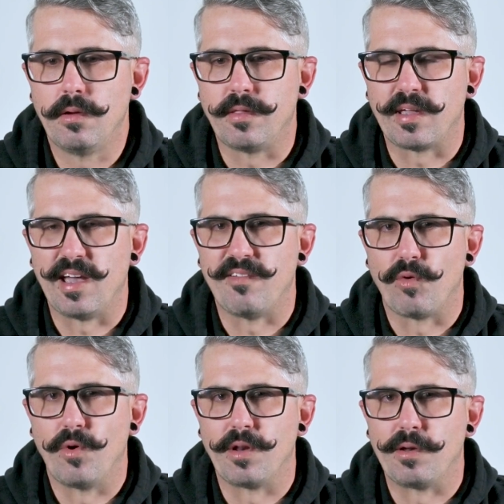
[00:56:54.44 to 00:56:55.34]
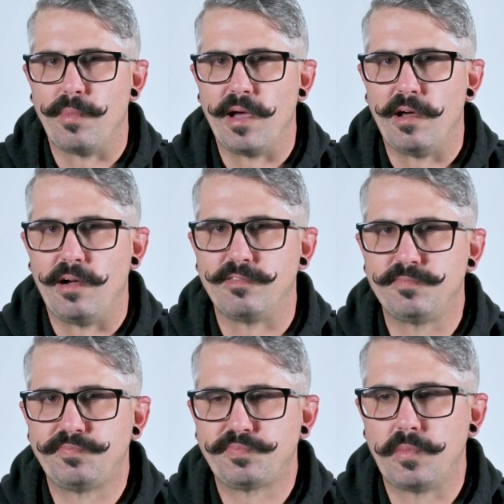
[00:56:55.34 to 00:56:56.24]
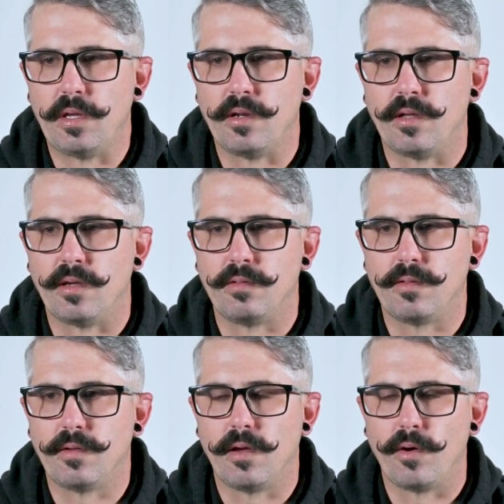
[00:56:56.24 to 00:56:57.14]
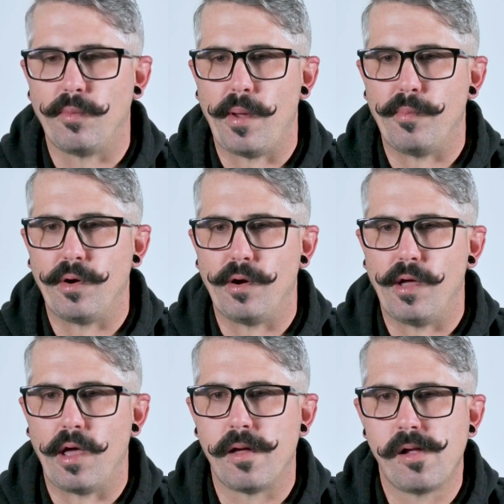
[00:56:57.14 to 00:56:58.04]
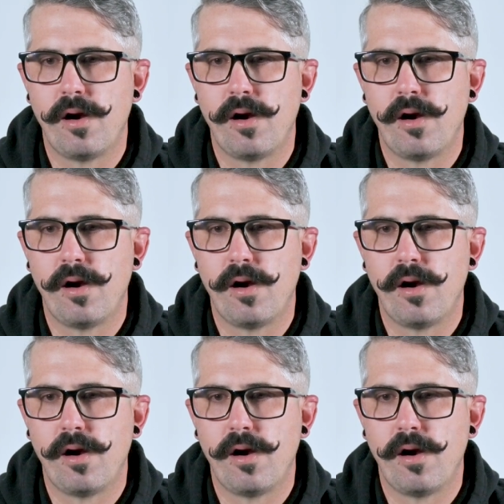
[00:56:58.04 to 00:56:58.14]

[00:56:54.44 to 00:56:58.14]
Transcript: think I ever wanted to bite off. And I remember